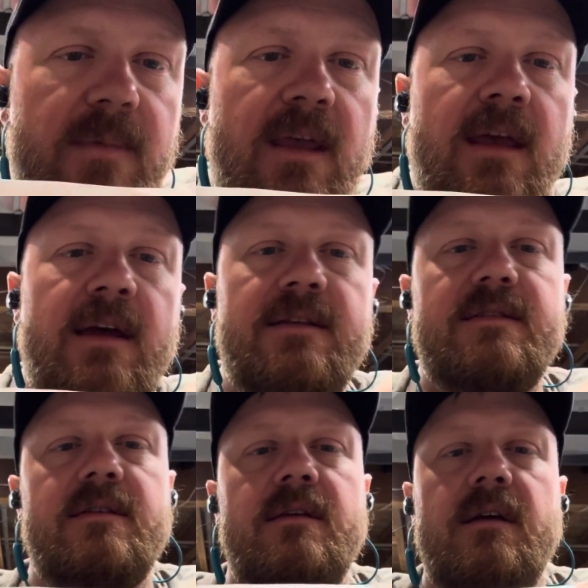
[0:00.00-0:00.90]

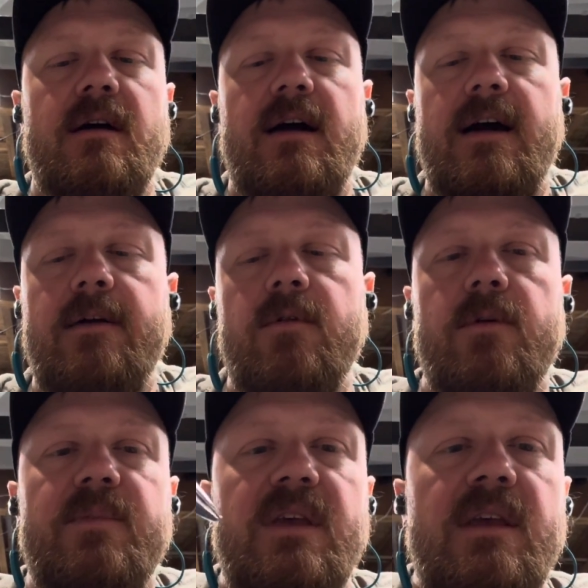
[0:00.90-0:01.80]
And I
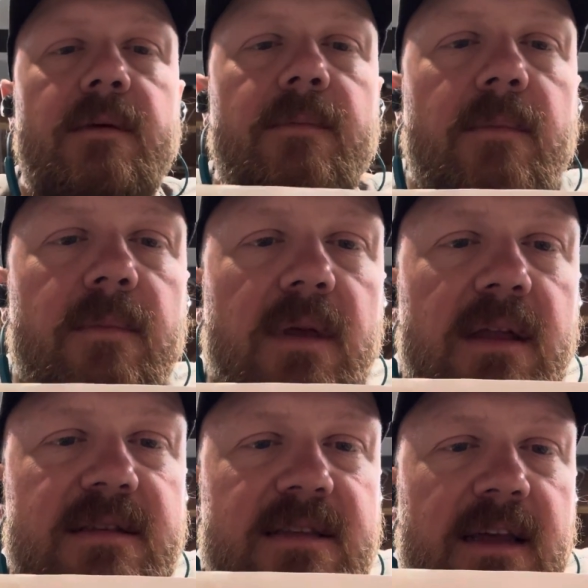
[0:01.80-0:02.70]
will be,
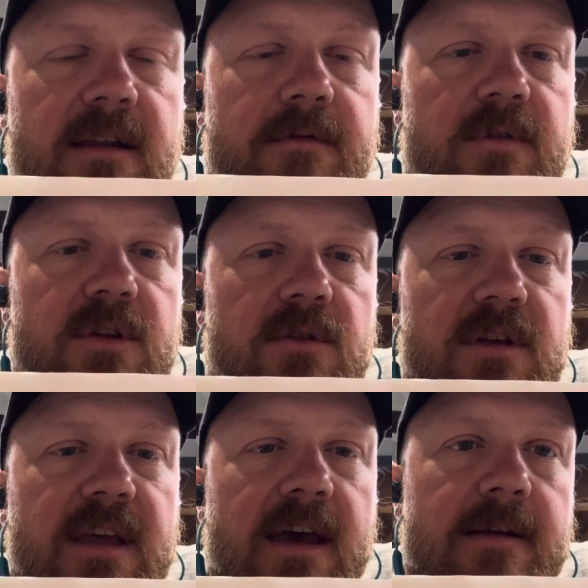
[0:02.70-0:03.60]
instead of, when you
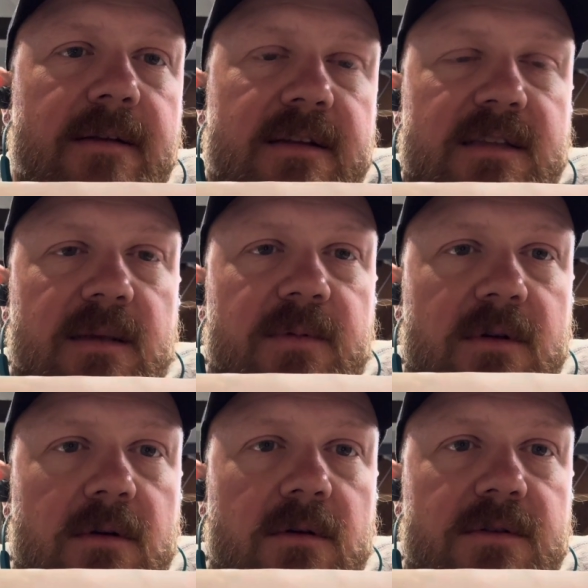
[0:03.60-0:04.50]
look at a
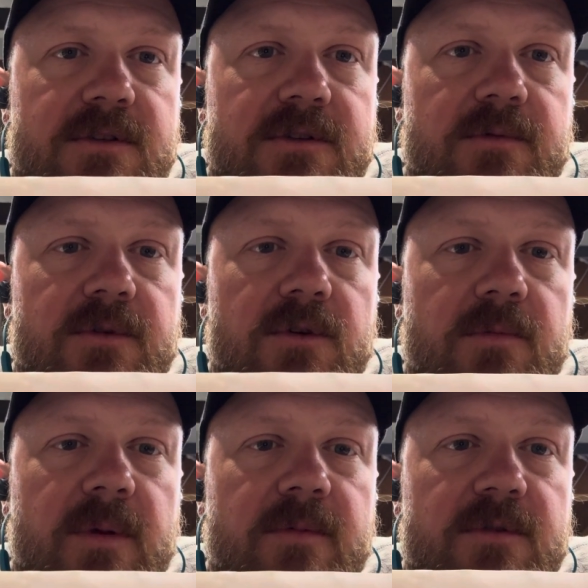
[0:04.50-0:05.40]
typical screw,
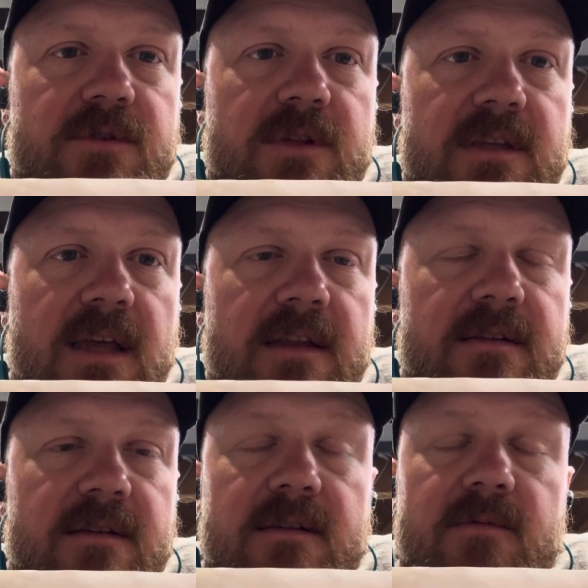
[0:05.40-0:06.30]
people tend
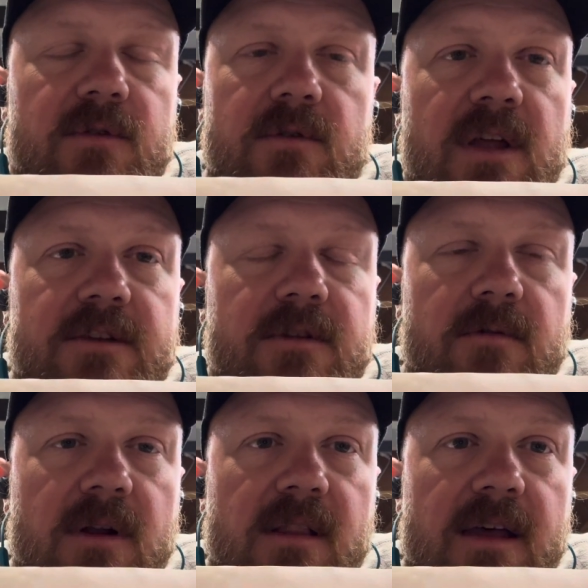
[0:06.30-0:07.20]
to, you naturally
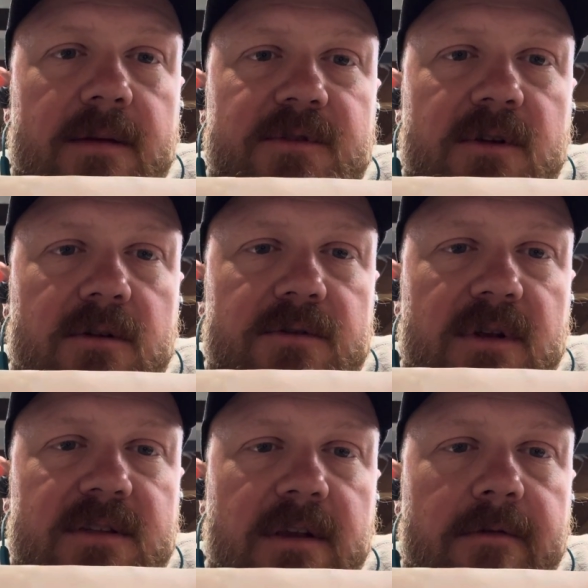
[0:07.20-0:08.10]
want to line up circles,
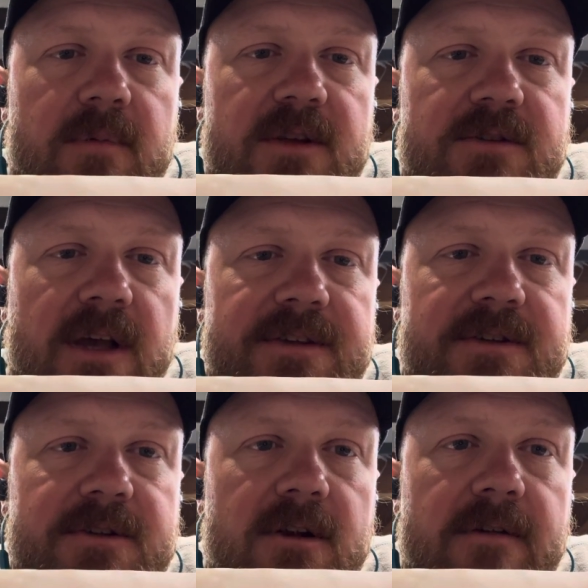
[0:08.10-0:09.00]
right? So everybody tries
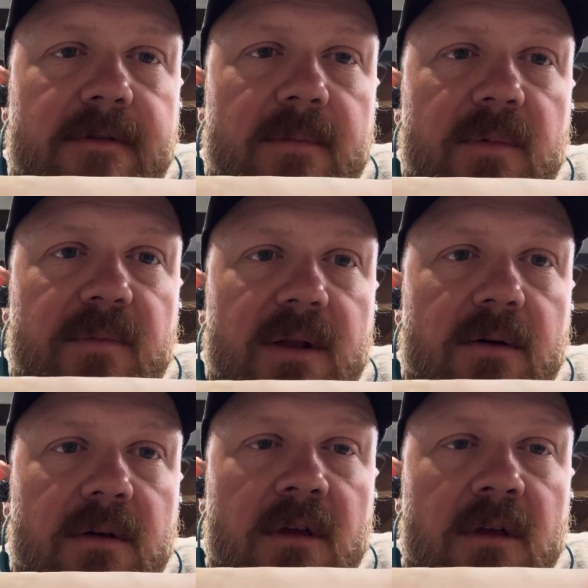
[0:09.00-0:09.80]
to turn it from the middle.